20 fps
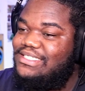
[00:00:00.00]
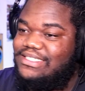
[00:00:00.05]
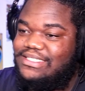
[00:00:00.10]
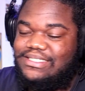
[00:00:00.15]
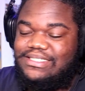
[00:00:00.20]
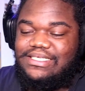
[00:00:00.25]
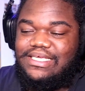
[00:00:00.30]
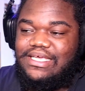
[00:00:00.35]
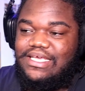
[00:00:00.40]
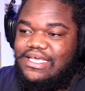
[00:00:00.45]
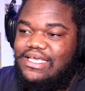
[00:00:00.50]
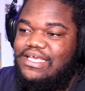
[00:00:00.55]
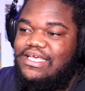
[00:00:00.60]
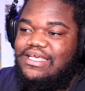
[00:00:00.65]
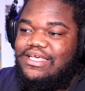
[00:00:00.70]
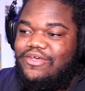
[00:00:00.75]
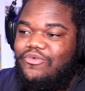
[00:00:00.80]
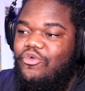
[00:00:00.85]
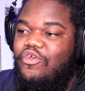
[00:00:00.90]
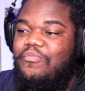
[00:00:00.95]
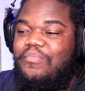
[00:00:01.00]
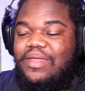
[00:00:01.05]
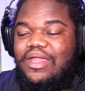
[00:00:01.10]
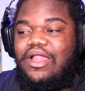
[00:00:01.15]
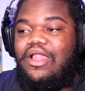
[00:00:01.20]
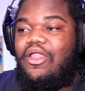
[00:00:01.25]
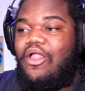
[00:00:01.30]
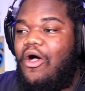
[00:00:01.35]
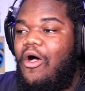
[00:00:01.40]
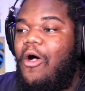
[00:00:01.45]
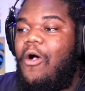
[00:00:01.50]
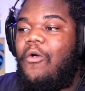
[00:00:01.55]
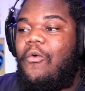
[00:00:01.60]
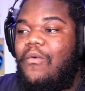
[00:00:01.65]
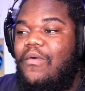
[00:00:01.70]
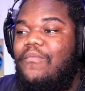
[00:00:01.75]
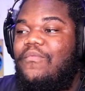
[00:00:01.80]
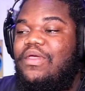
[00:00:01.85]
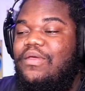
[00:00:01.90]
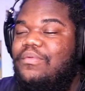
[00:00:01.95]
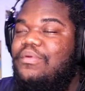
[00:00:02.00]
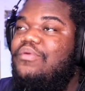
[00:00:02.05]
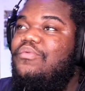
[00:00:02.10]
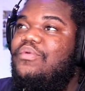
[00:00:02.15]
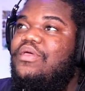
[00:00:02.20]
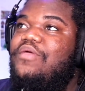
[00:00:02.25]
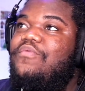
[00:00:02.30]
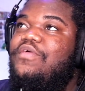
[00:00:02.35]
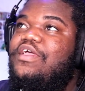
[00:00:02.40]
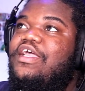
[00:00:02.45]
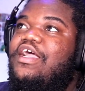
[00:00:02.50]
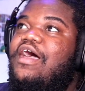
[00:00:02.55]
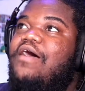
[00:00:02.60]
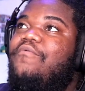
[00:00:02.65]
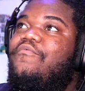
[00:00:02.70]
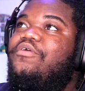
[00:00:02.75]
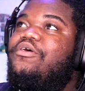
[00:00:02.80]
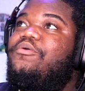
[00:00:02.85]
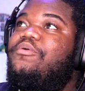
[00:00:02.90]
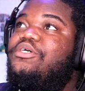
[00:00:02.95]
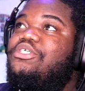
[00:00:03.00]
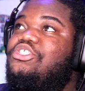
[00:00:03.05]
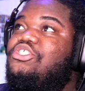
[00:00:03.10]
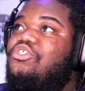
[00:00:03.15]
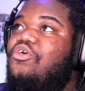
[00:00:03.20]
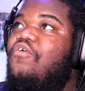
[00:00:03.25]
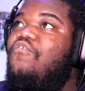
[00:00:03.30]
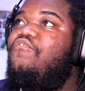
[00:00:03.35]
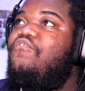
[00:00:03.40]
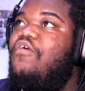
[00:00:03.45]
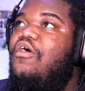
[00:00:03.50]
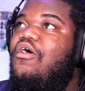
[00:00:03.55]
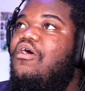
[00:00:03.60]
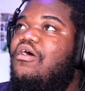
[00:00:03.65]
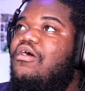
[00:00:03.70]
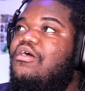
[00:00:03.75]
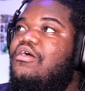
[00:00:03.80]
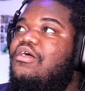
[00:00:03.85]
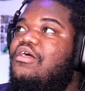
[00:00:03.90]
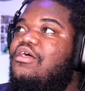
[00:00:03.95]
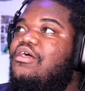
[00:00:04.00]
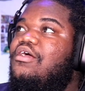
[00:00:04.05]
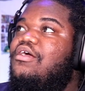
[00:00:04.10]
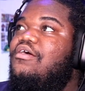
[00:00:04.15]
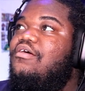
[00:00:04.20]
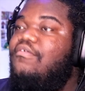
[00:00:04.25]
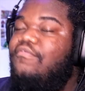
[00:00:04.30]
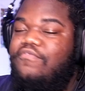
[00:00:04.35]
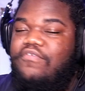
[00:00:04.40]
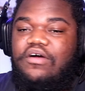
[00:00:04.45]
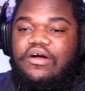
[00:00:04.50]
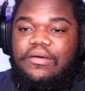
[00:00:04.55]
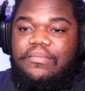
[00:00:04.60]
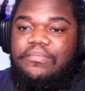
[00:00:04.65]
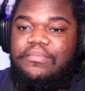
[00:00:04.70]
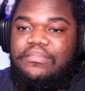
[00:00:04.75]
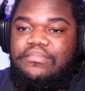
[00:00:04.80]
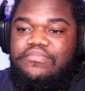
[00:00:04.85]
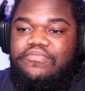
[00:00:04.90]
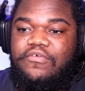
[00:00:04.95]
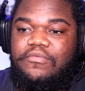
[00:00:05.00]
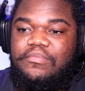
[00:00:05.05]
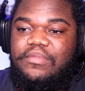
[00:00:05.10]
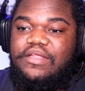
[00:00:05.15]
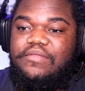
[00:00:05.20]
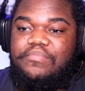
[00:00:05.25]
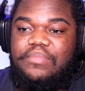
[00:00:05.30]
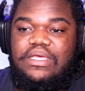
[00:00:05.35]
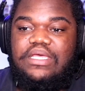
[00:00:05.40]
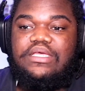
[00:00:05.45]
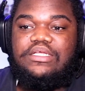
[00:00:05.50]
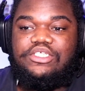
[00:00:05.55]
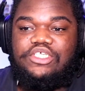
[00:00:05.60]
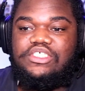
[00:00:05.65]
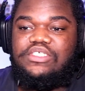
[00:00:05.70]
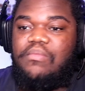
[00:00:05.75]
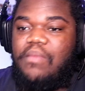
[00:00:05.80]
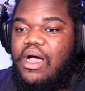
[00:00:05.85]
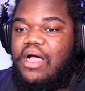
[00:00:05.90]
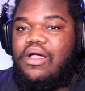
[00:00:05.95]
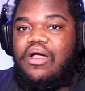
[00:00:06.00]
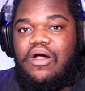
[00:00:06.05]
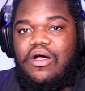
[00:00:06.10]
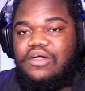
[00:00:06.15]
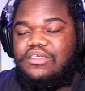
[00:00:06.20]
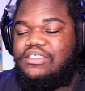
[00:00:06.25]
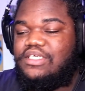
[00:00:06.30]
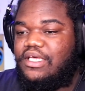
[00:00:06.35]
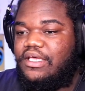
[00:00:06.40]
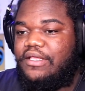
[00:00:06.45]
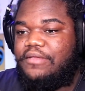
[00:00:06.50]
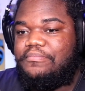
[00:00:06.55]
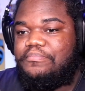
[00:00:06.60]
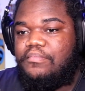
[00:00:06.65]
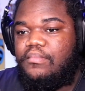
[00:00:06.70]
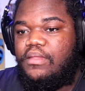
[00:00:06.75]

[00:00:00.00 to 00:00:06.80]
It's, we've been along. We we we we can't. We're, we're so far from from it being just about cars again.